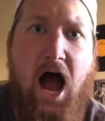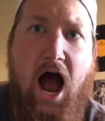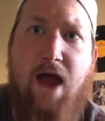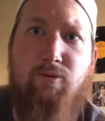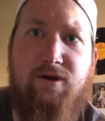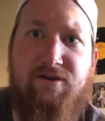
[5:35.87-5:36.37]

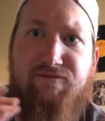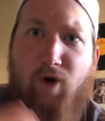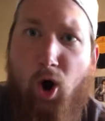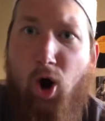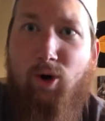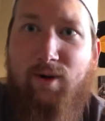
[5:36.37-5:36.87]
I would have
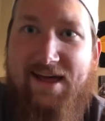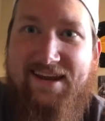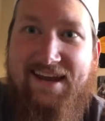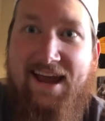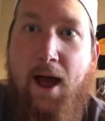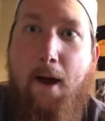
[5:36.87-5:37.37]

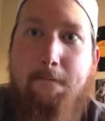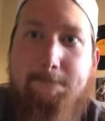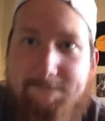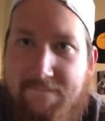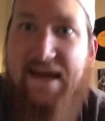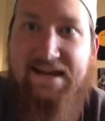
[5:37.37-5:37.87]
already
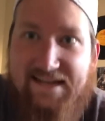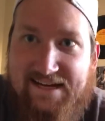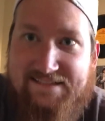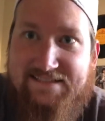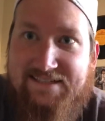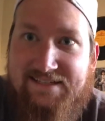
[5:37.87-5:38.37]
made
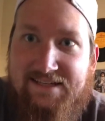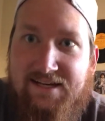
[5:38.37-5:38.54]
it.